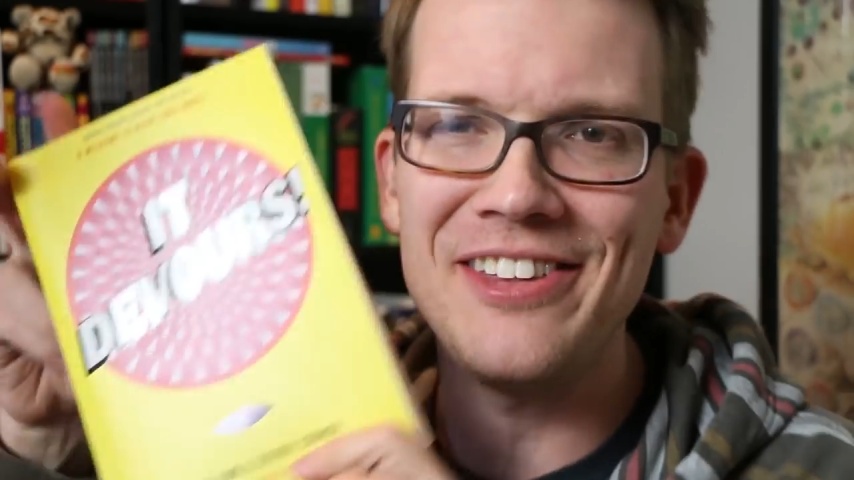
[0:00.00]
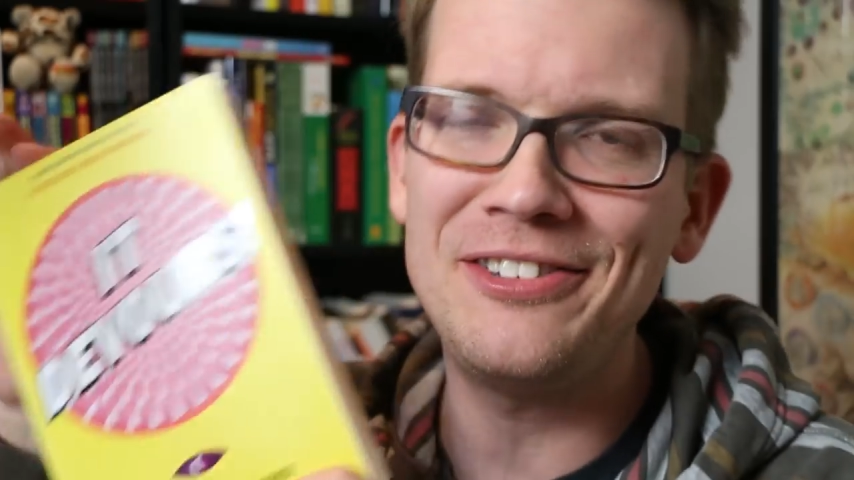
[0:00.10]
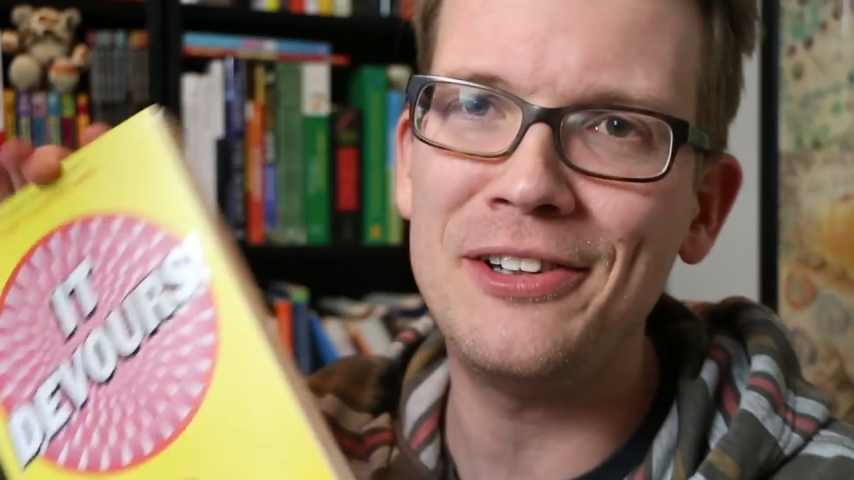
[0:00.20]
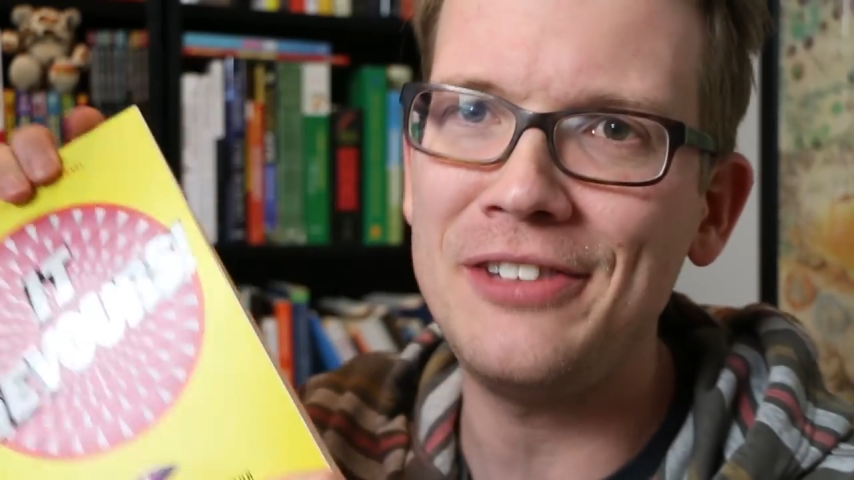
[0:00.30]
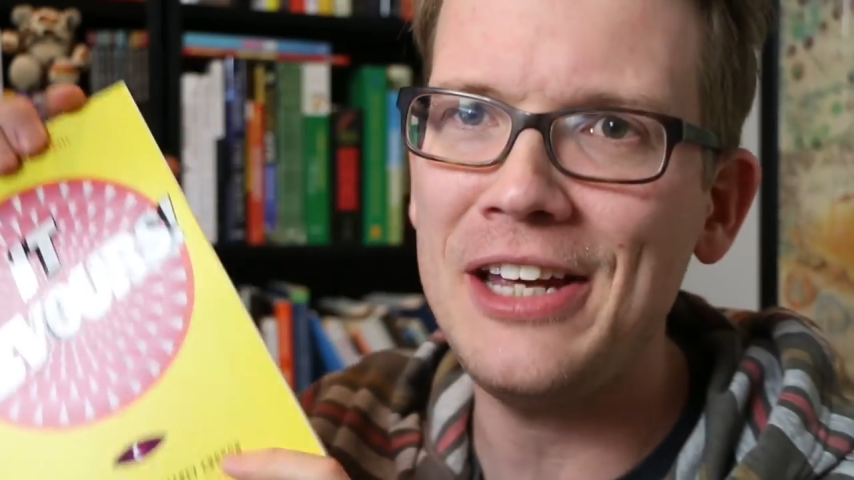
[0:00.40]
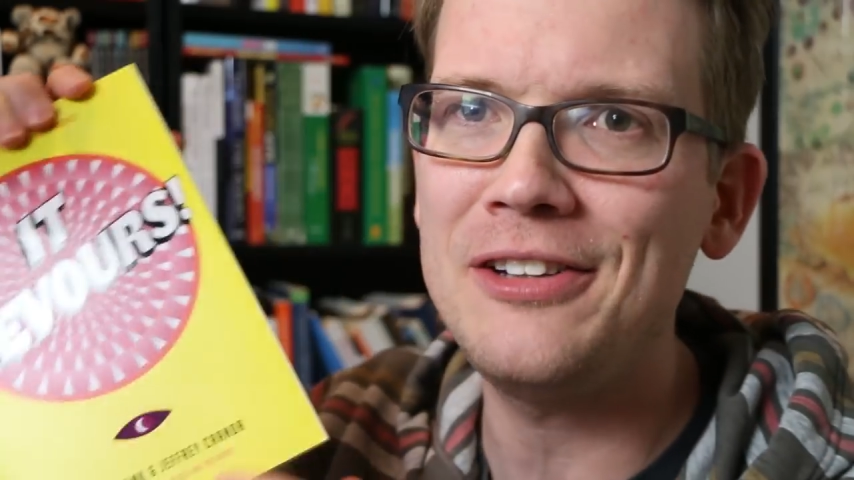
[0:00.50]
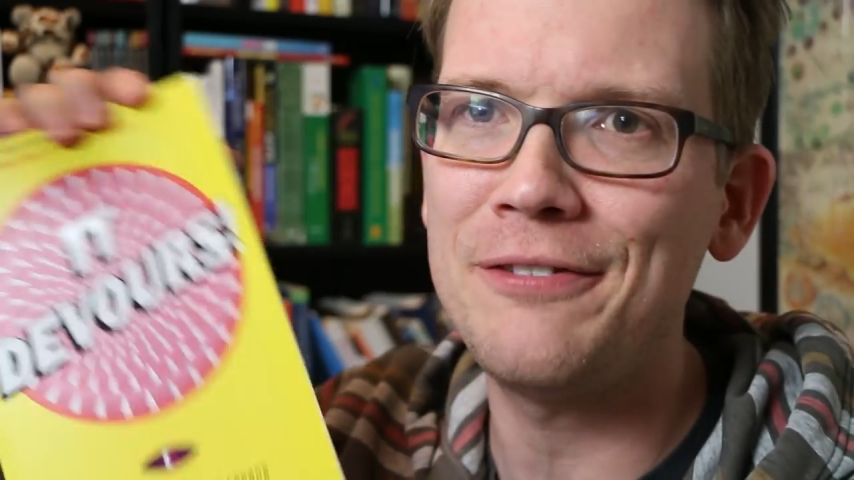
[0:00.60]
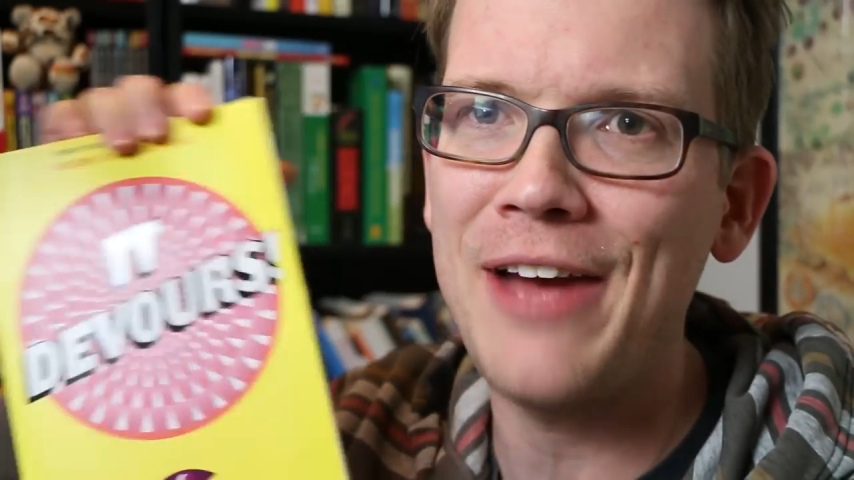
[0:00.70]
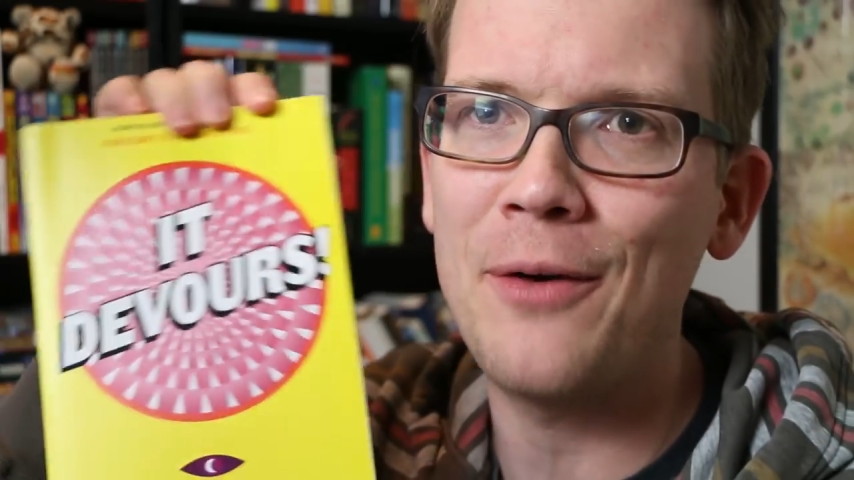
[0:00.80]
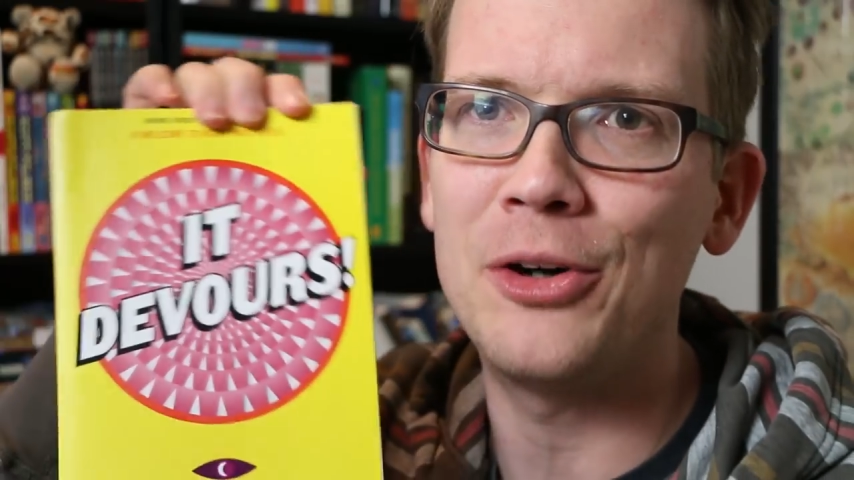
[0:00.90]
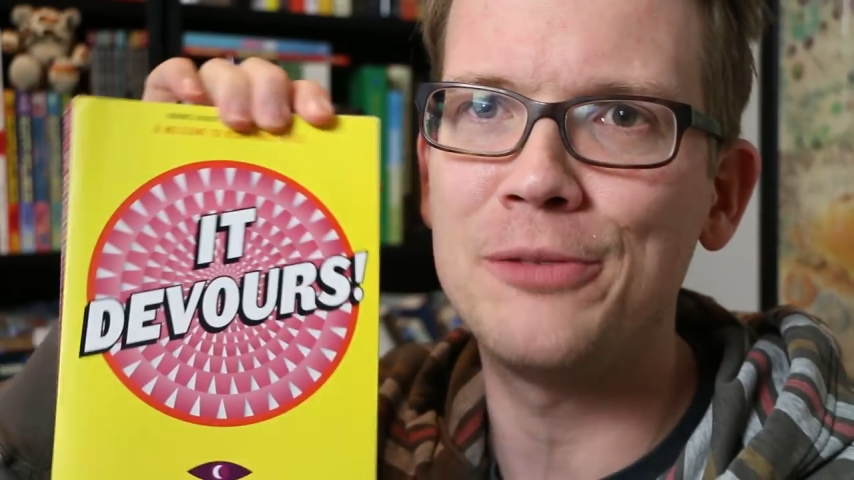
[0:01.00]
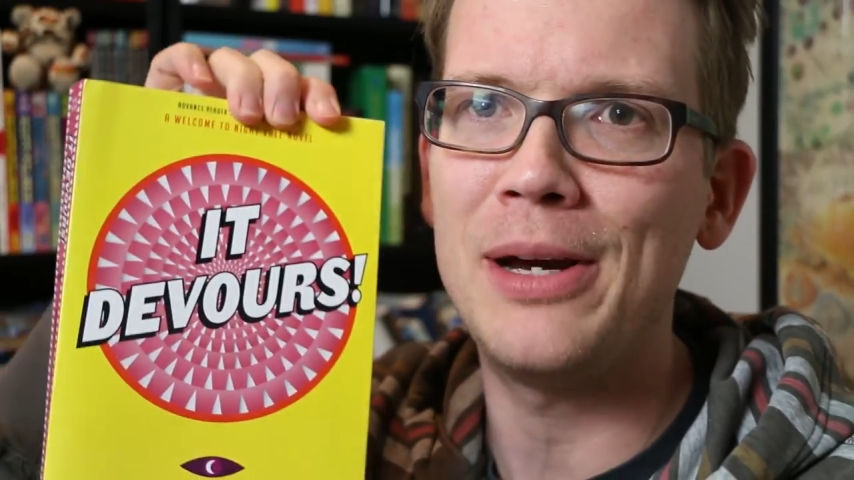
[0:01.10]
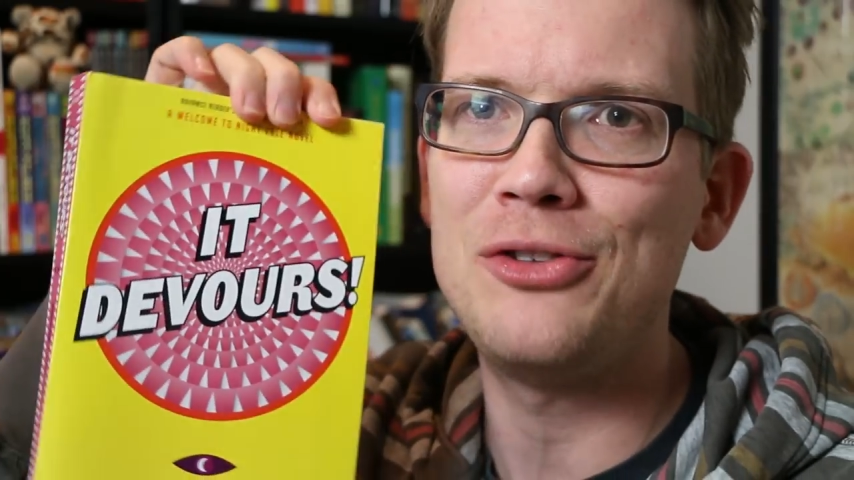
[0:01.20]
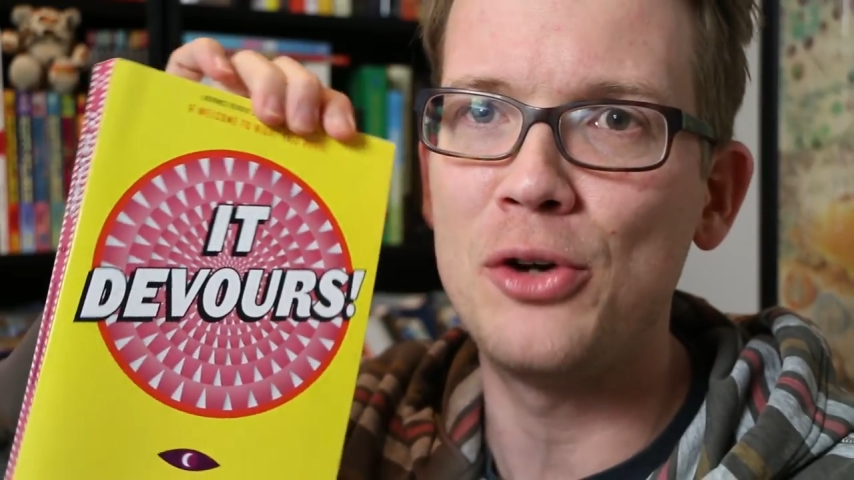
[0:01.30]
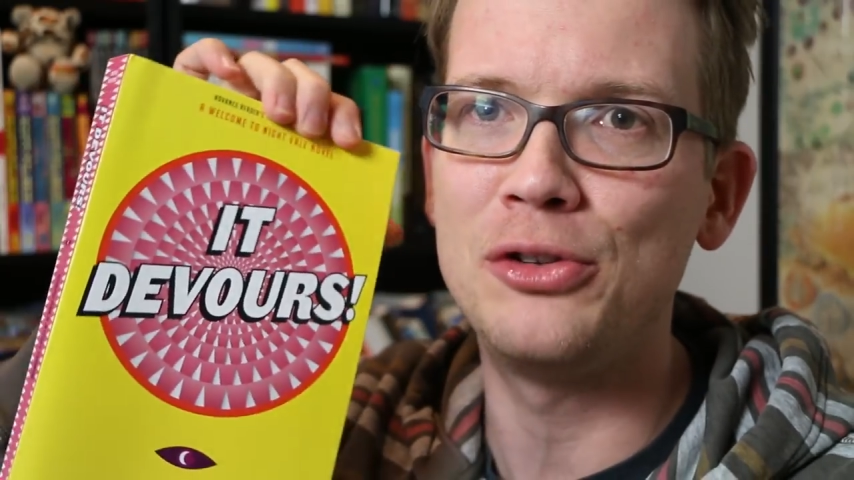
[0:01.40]
This is It Devours
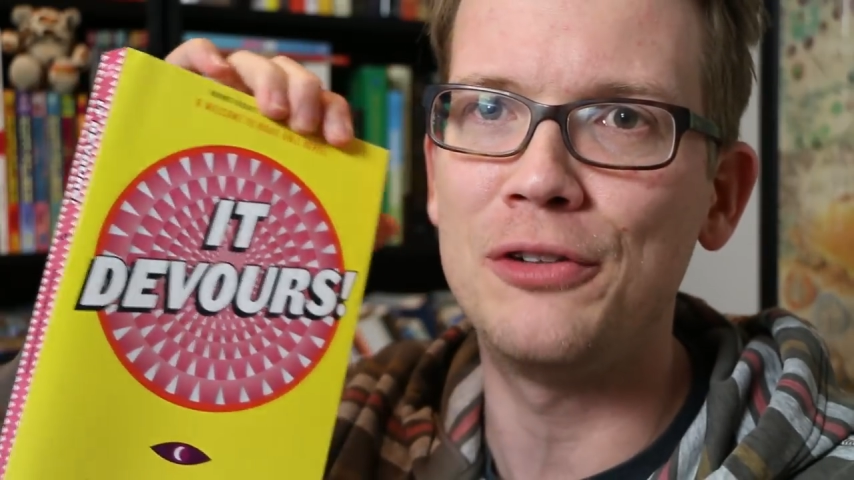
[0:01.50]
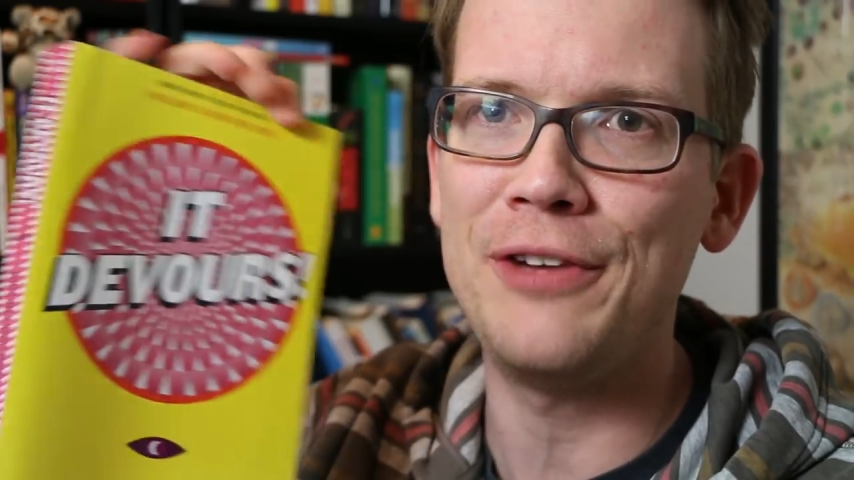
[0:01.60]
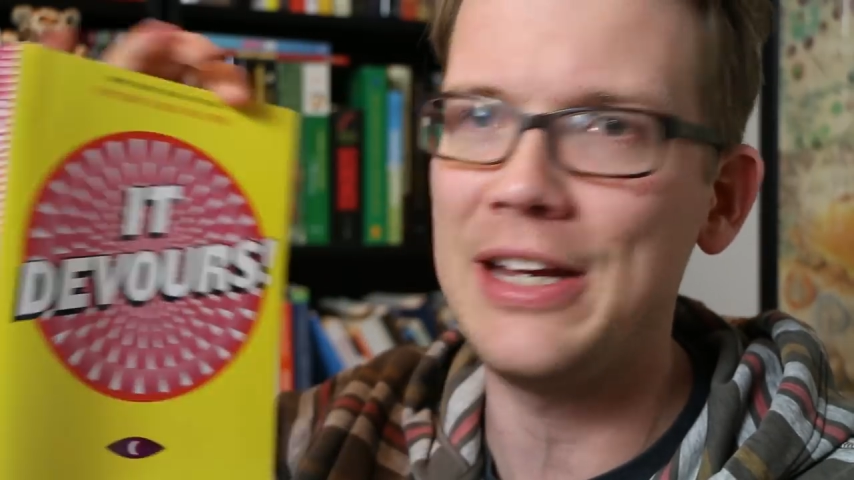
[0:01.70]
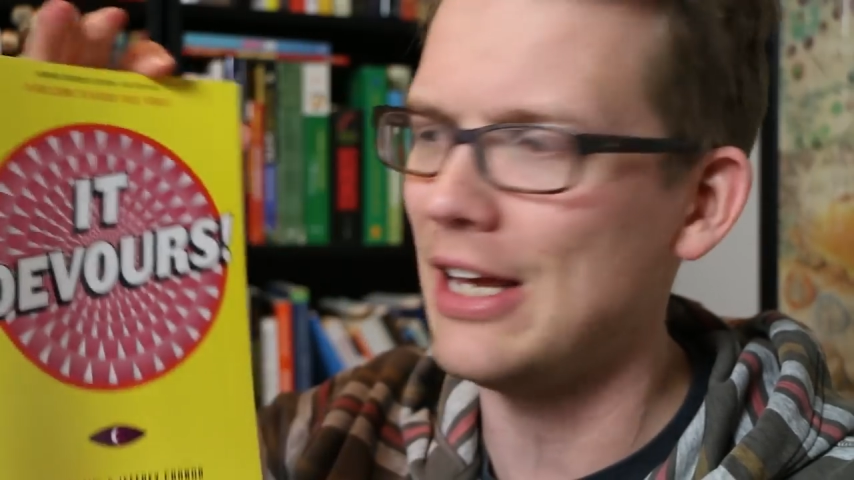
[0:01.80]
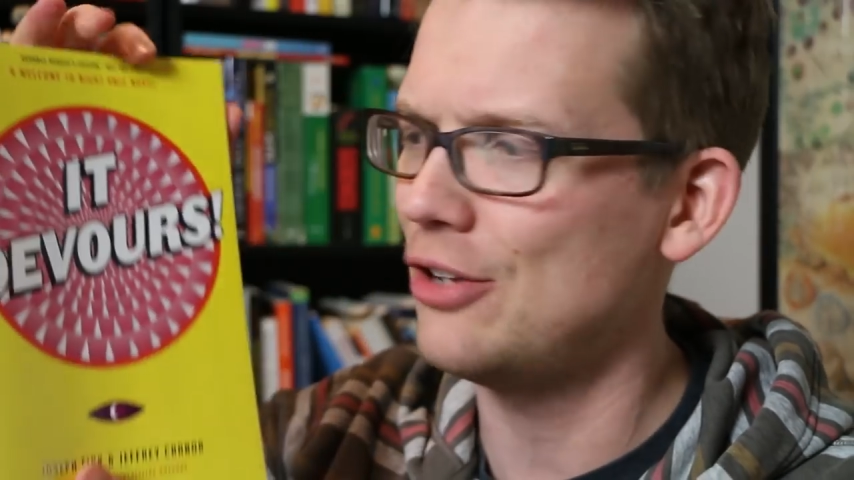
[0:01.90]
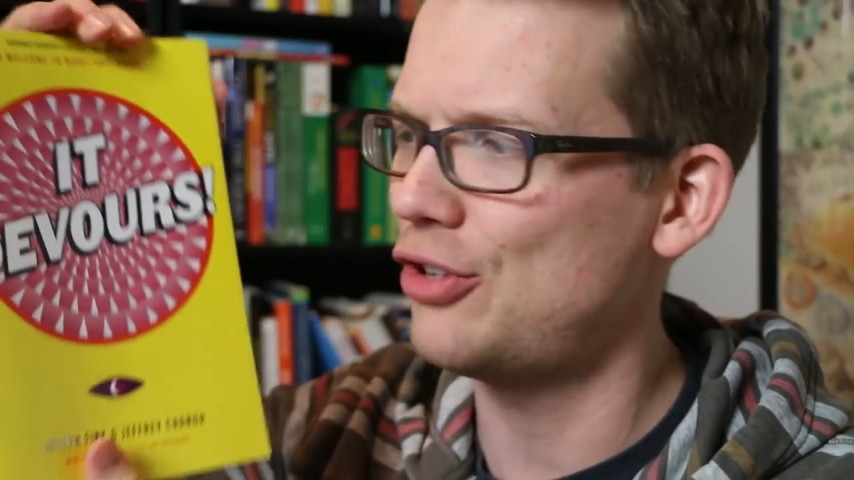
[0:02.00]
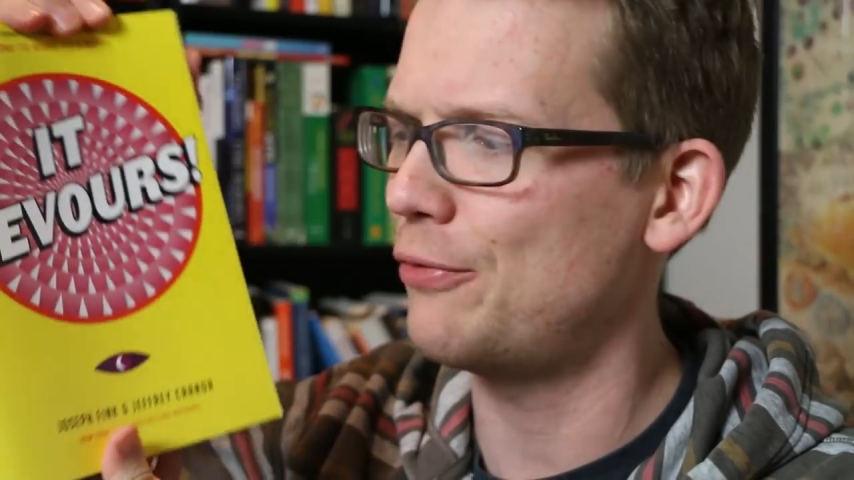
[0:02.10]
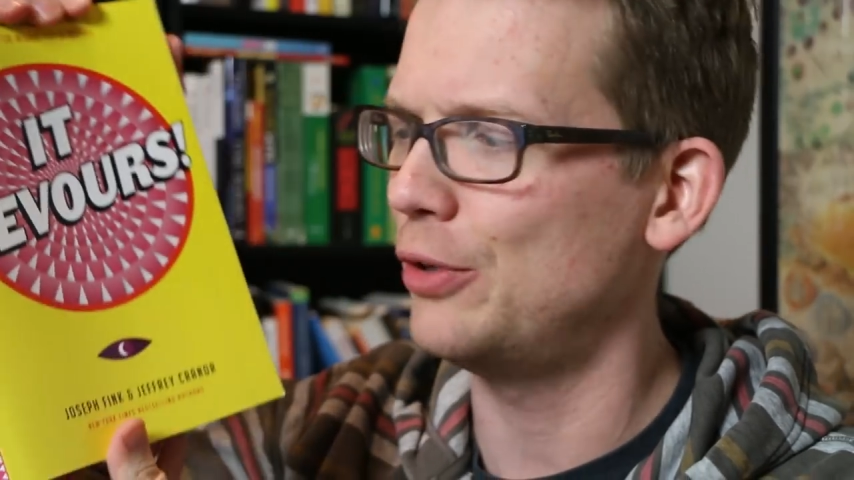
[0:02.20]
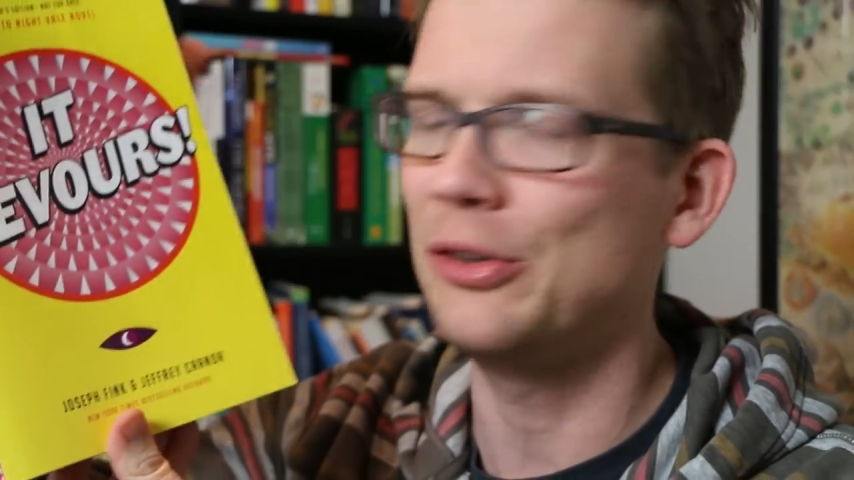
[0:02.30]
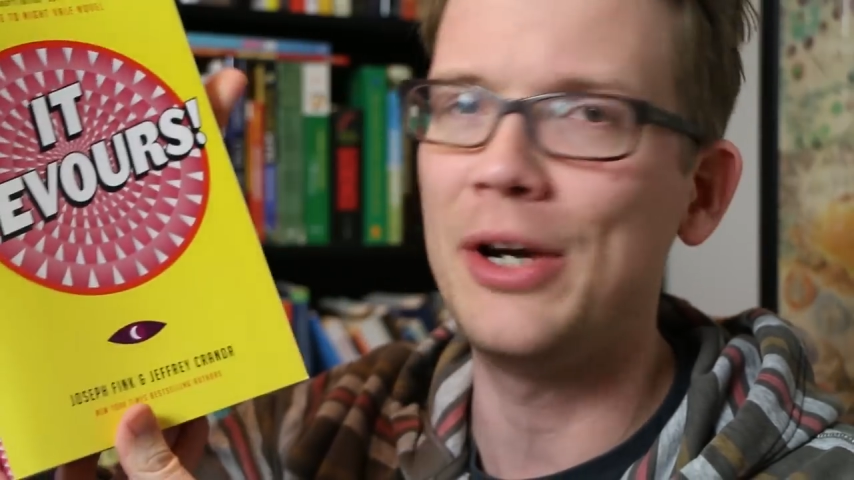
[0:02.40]
by Joseph Fink and Jeffrey